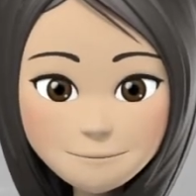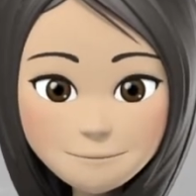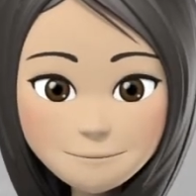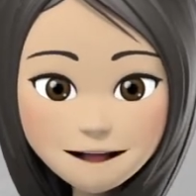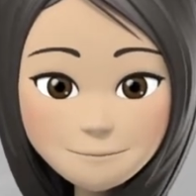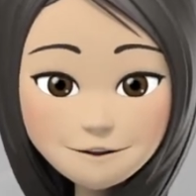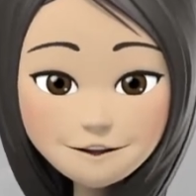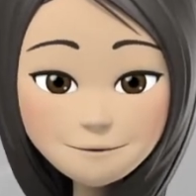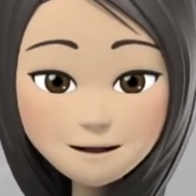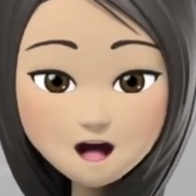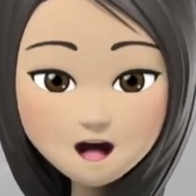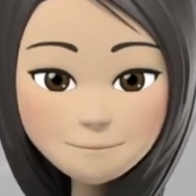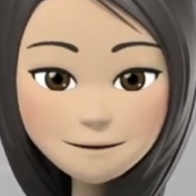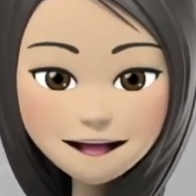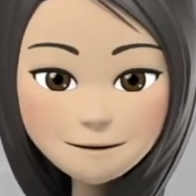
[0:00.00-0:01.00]
The average
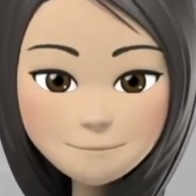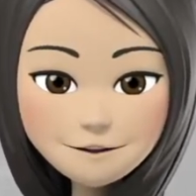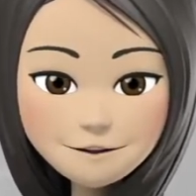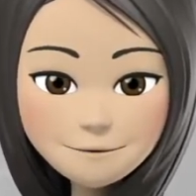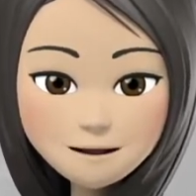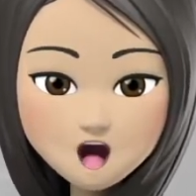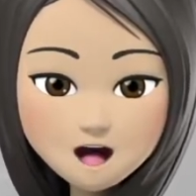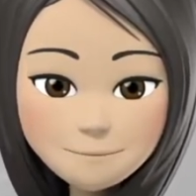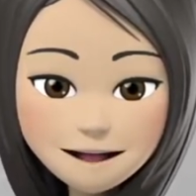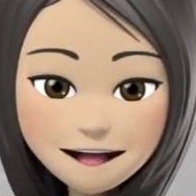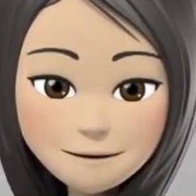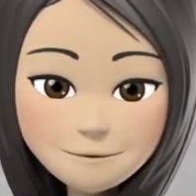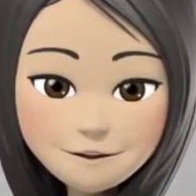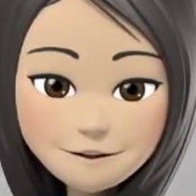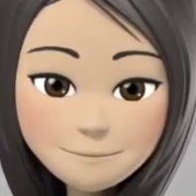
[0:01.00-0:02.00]
time spent in the
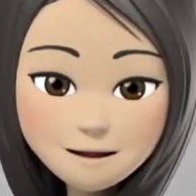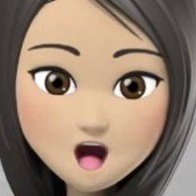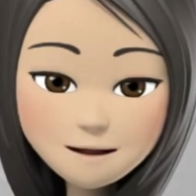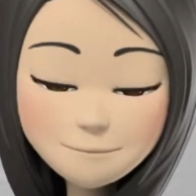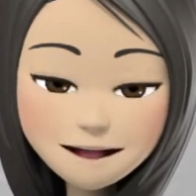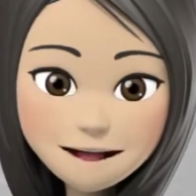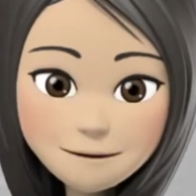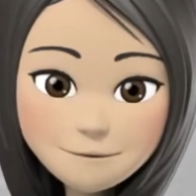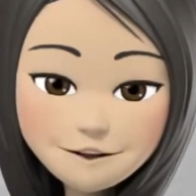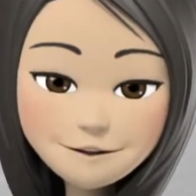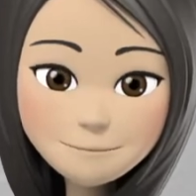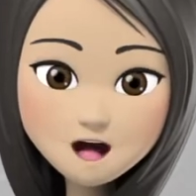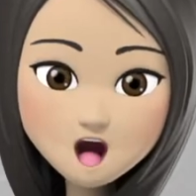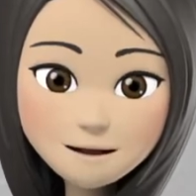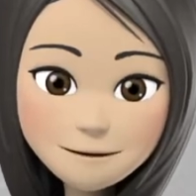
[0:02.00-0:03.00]
company decreases
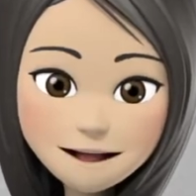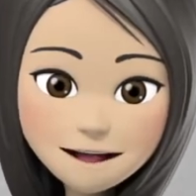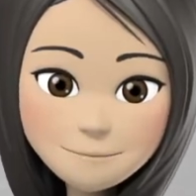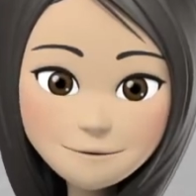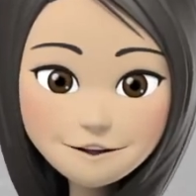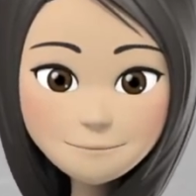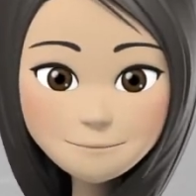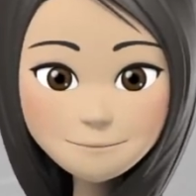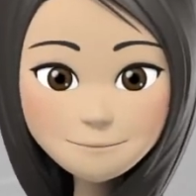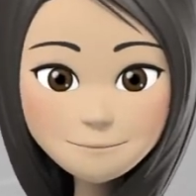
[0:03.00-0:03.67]
dramatically.